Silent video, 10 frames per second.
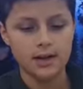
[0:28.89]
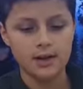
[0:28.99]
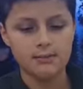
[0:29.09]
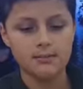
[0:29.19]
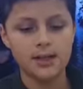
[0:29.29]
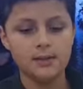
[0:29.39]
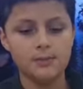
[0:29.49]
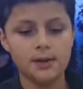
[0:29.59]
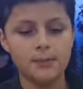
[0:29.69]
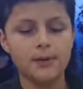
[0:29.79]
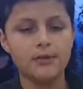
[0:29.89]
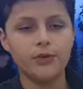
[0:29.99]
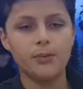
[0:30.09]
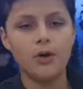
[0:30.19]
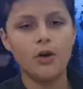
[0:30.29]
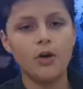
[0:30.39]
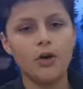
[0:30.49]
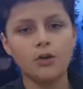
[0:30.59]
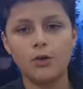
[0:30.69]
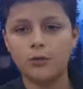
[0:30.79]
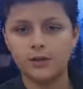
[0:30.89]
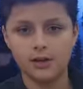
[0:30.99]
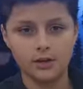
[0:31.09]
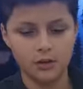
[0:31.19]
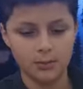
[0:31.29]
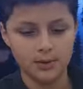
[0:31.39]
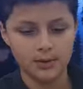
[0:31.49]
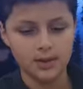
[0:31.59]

and meet people from all over the globe.